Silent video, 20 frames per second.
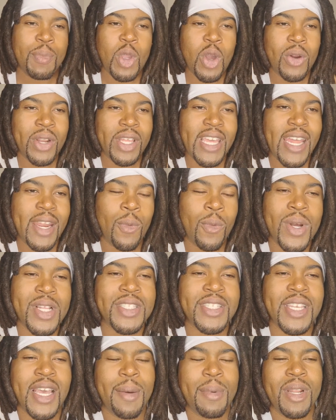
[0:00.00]
You only got one
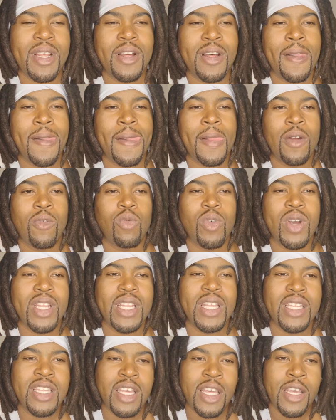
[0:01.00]
time to
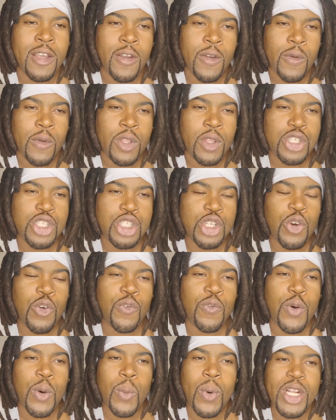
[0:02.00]
really shoot
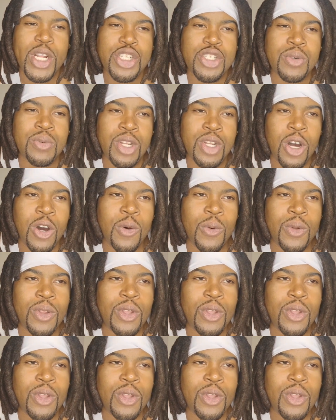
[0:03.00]
for what you know.